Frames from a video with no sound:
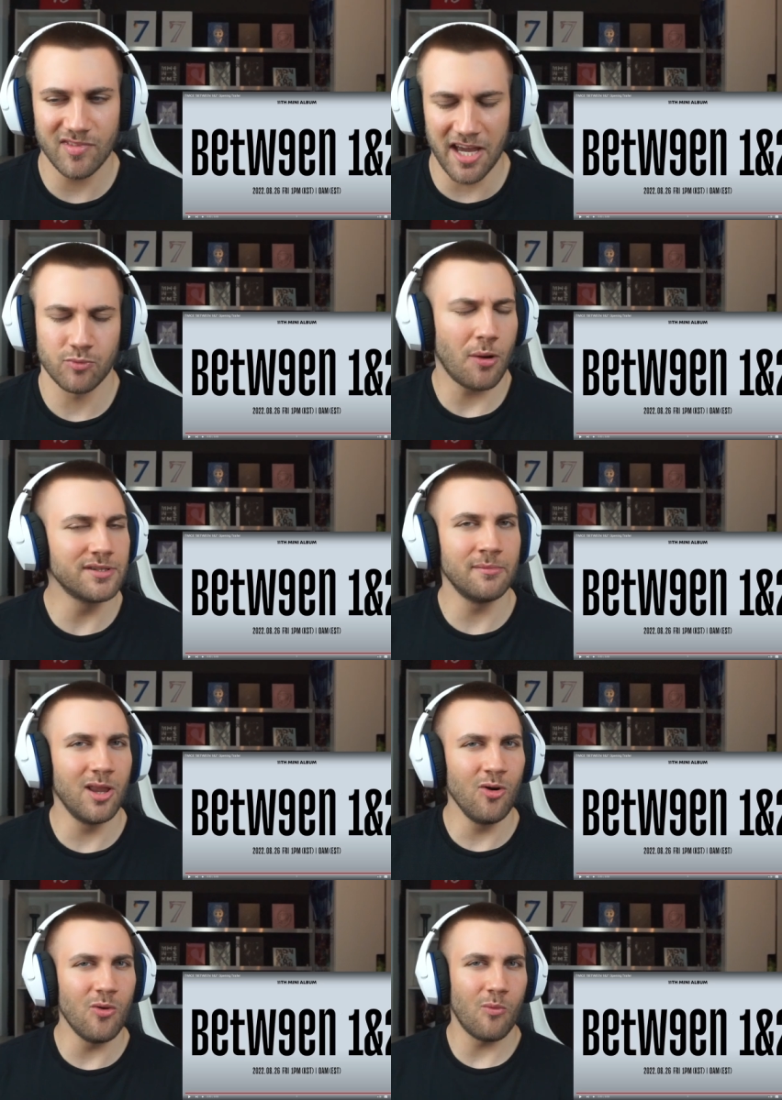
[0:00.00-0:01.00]
yeah, comment down
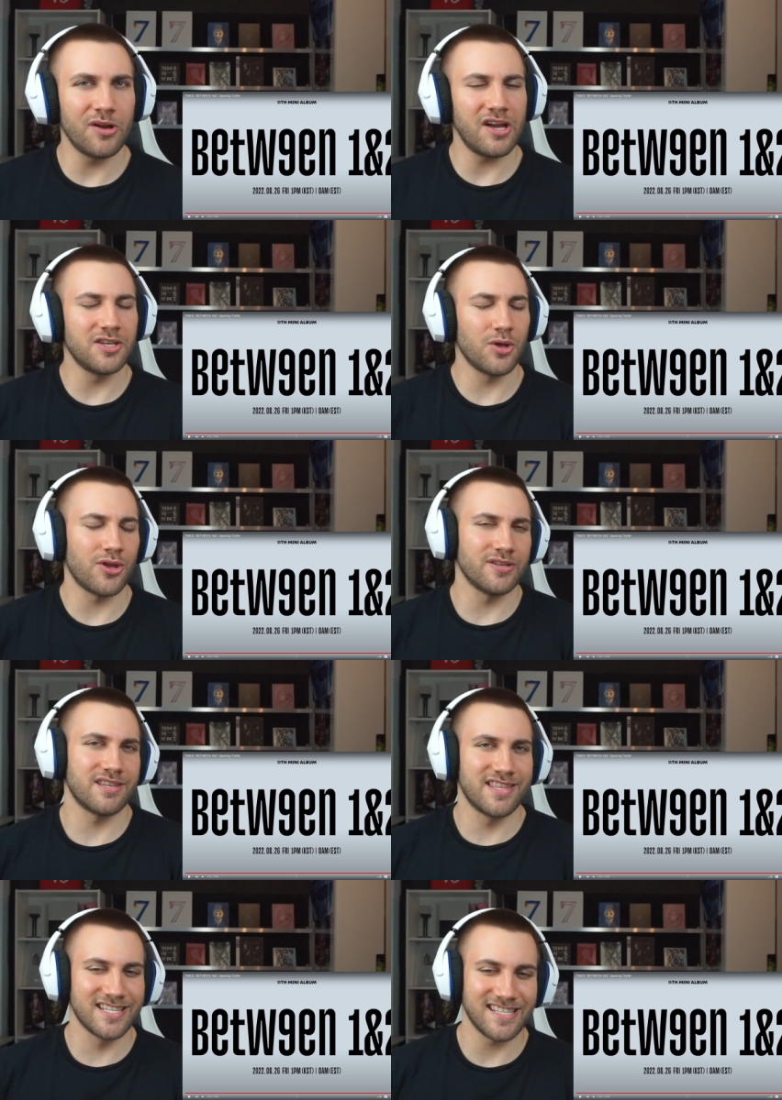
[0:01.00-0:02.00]
below what are your thoughts
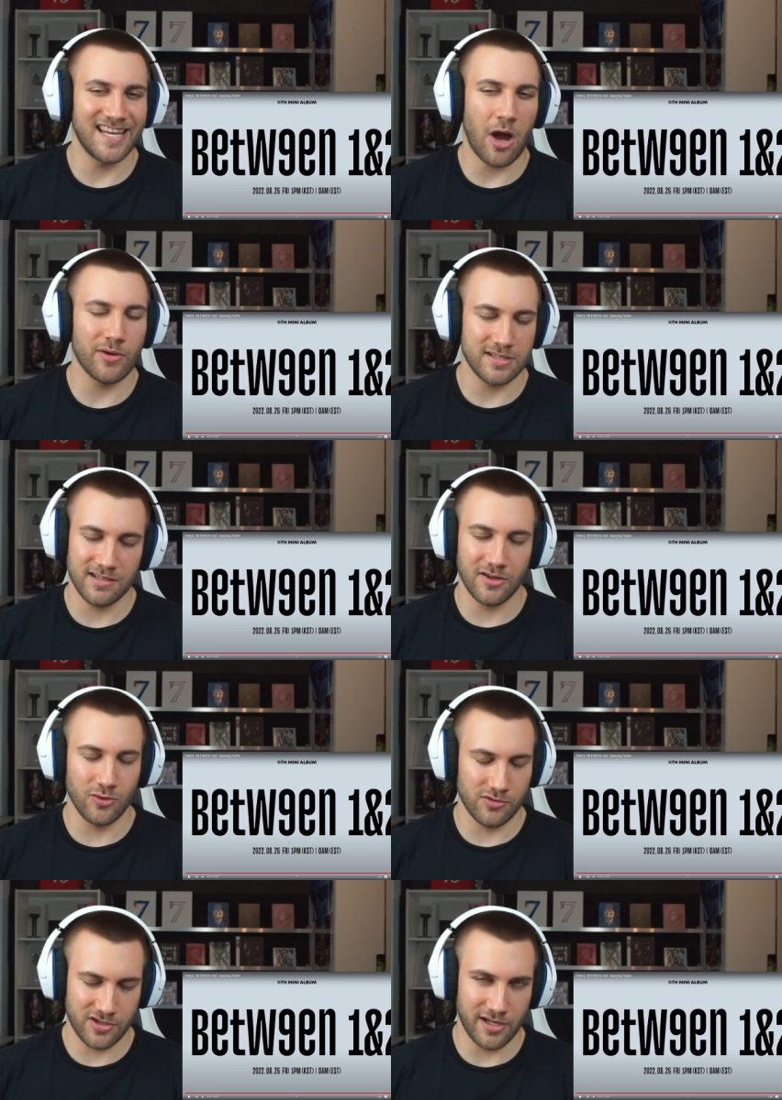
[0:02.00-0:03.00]
on this and how excited are you
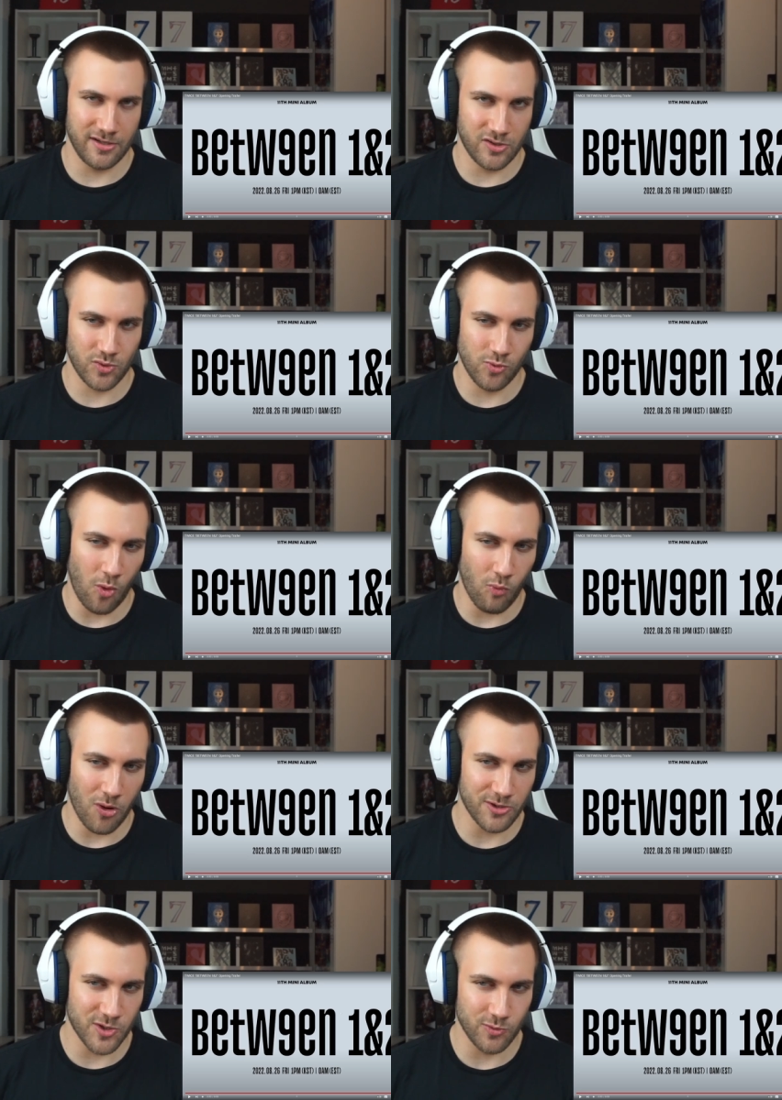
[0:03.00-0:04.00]
on a scale to
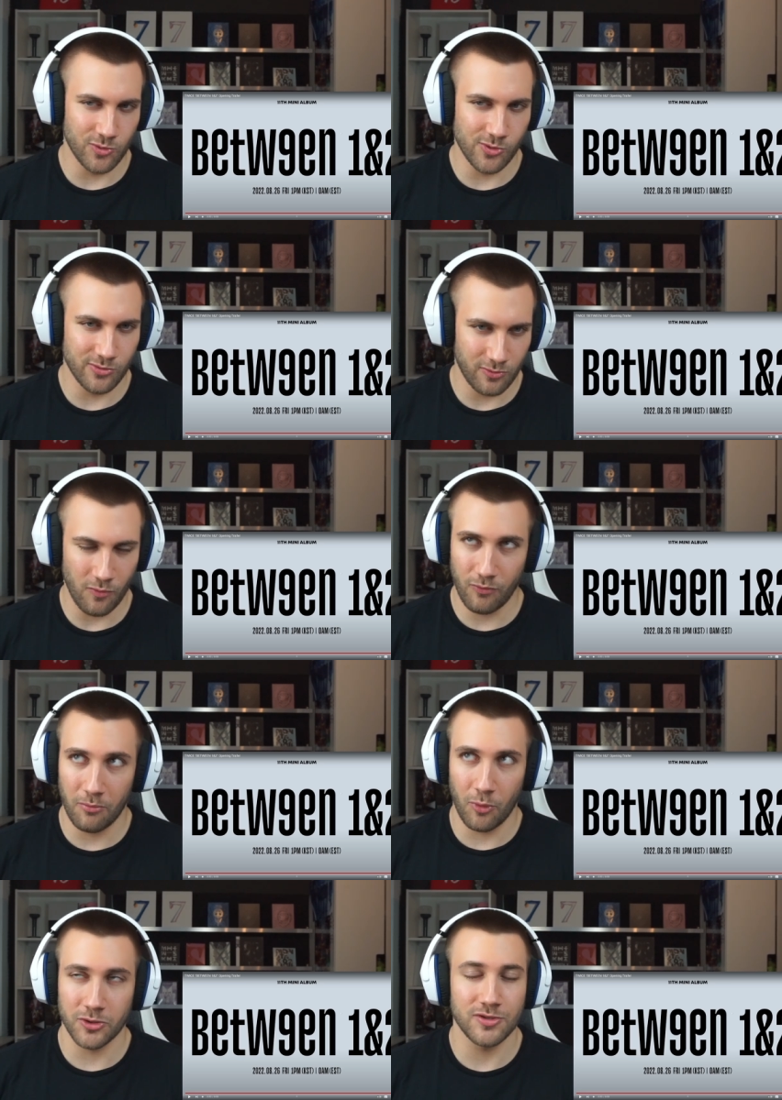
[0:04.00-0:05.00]
1 to...
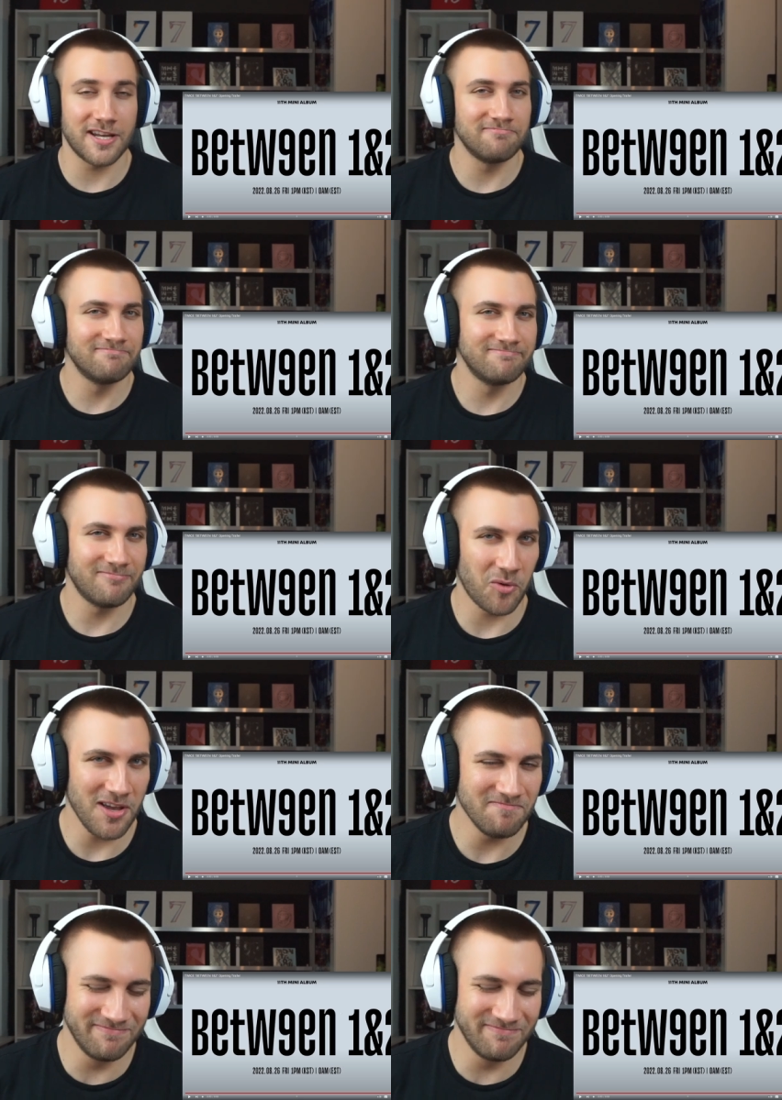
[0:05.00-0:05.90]
from 1 to 10. Okay?